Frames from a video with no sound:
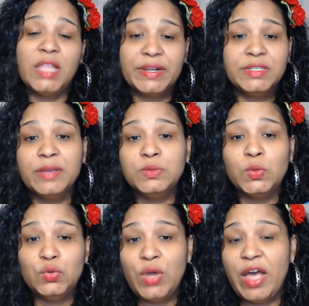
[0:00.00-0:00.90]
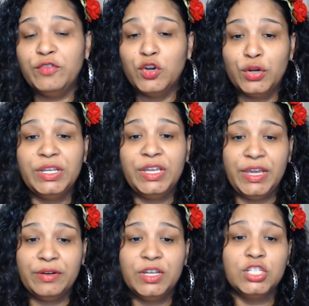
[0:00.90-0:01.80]
of times when you have curly
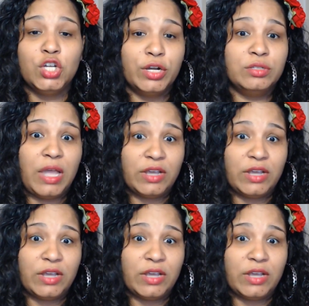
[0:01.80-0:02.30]
hair, it's hard to